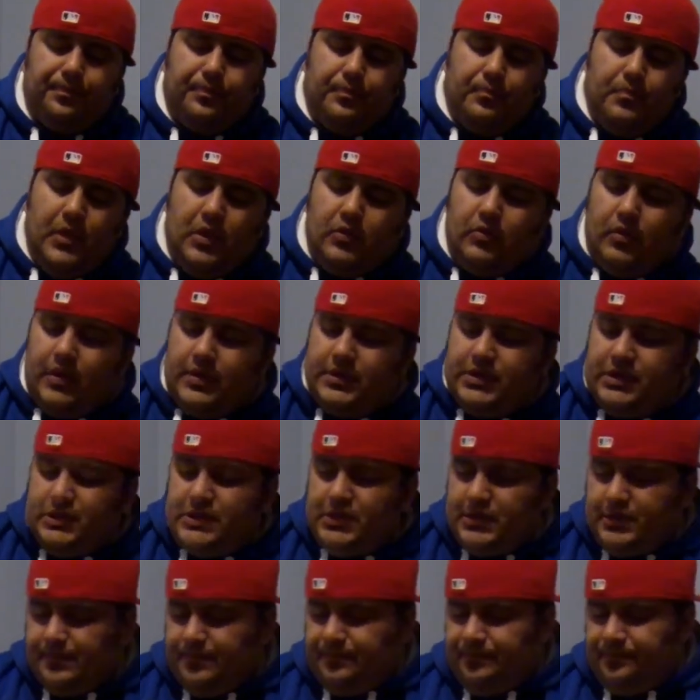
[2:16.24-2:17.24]

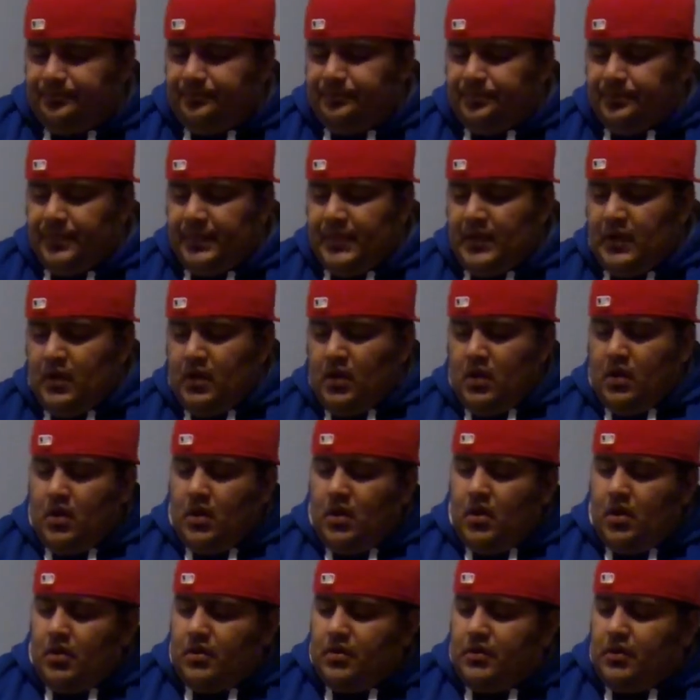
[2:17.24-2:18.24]
mid-ranges.
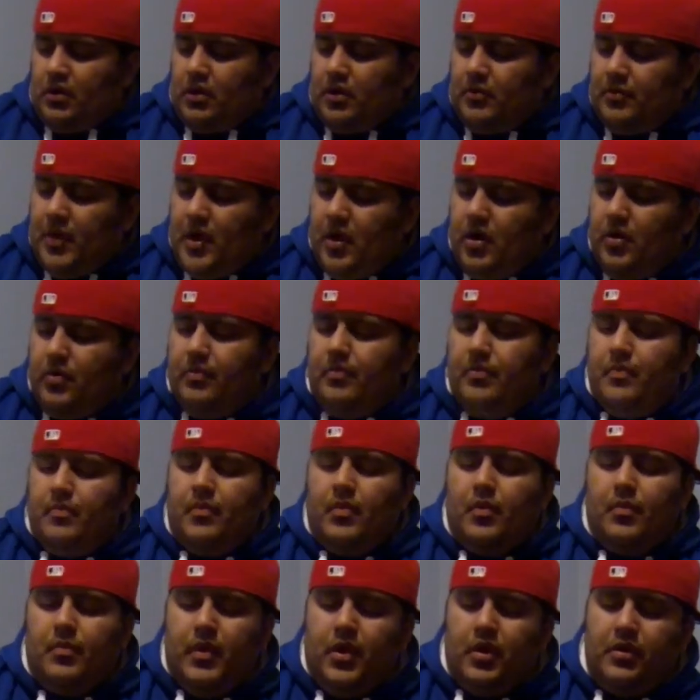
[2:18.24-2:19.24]
Starting my
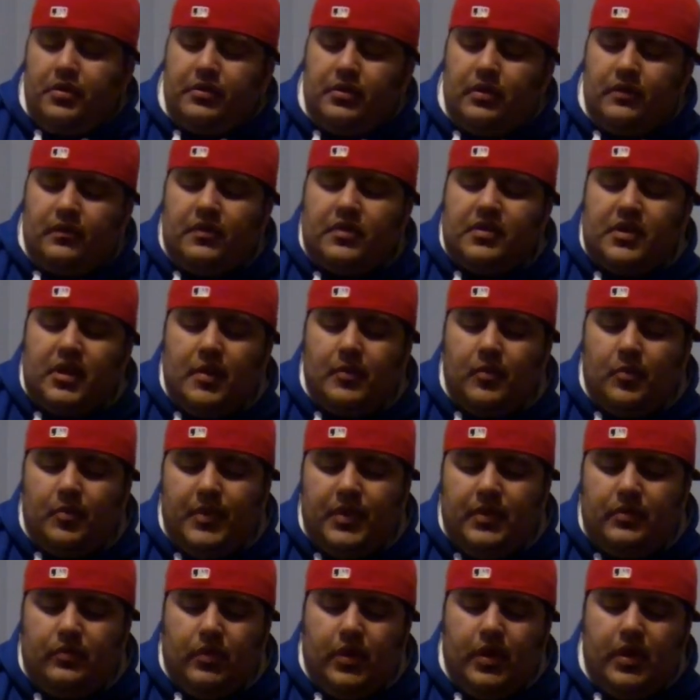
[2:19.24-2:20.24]
most overstable
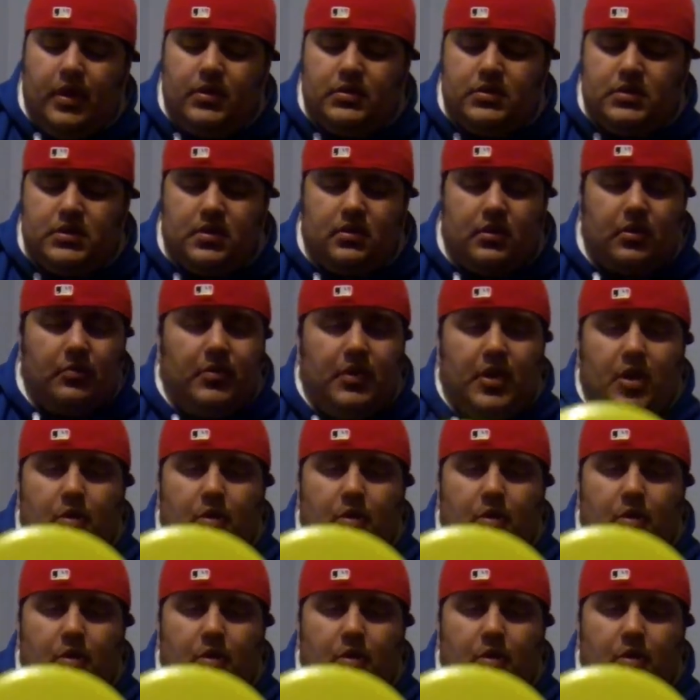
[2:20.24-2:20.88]
mid-range is going to